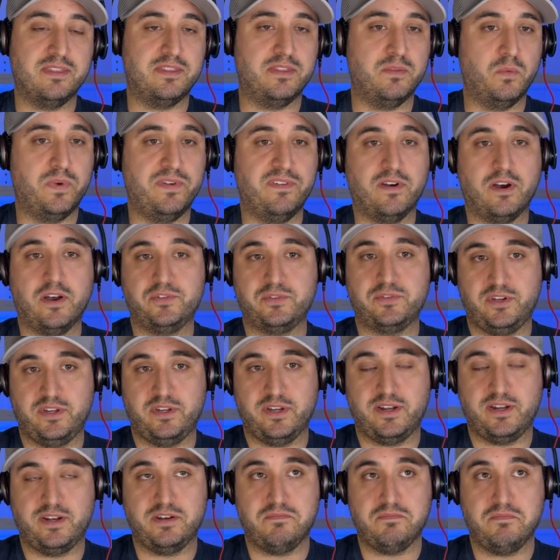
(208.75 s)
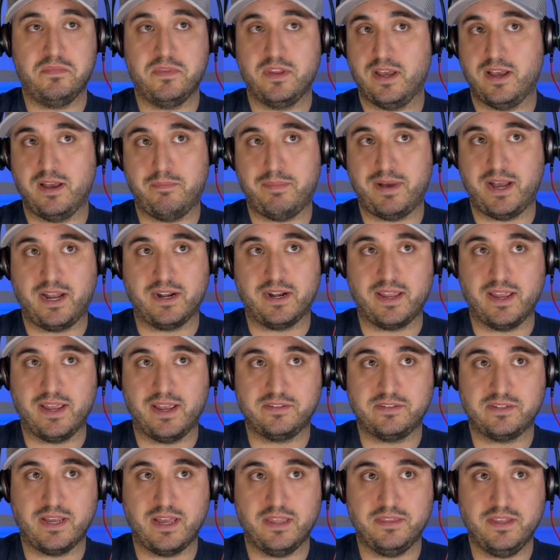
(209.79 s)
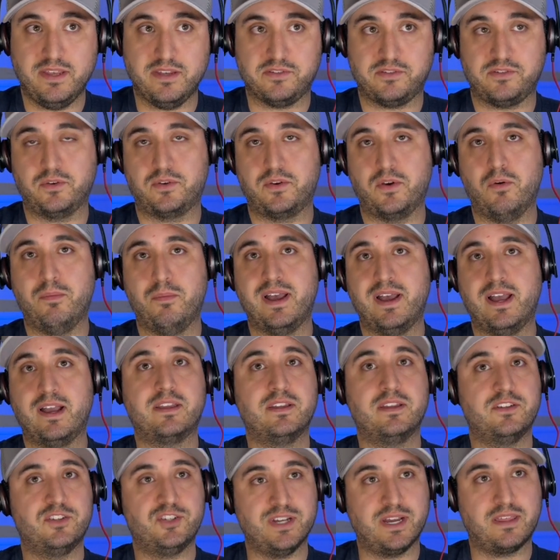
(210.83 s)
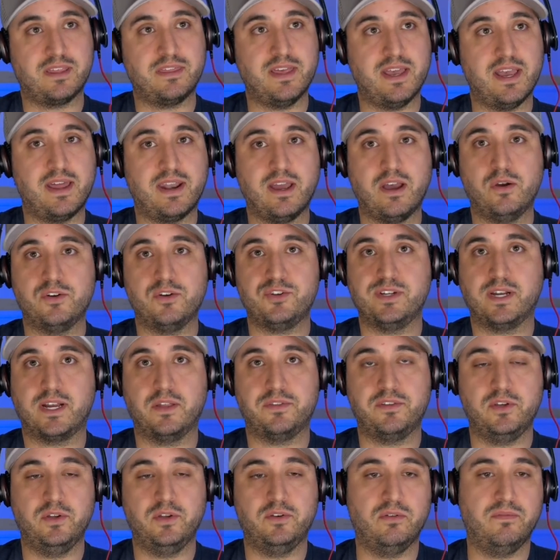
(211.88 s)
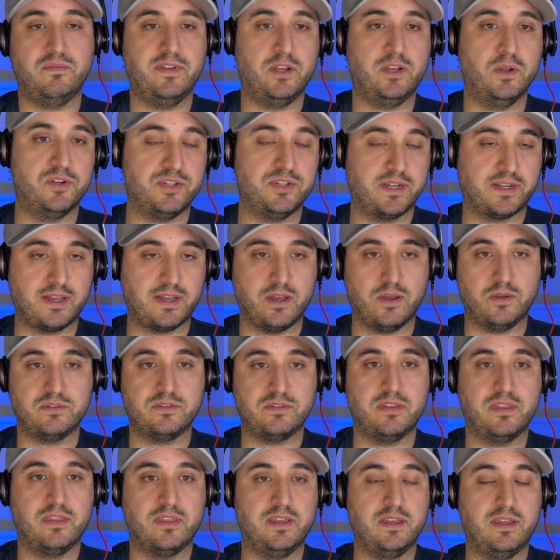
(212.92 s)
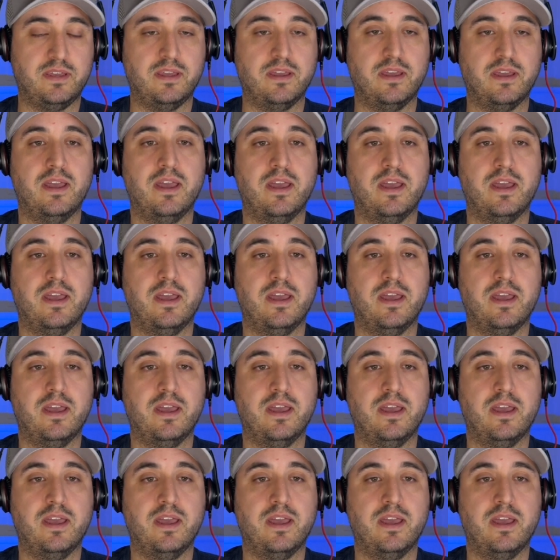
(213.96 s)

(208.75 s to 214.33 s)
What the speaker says: We've also done a podcast on this, so go back, check that out, check out the YouTube video, check out the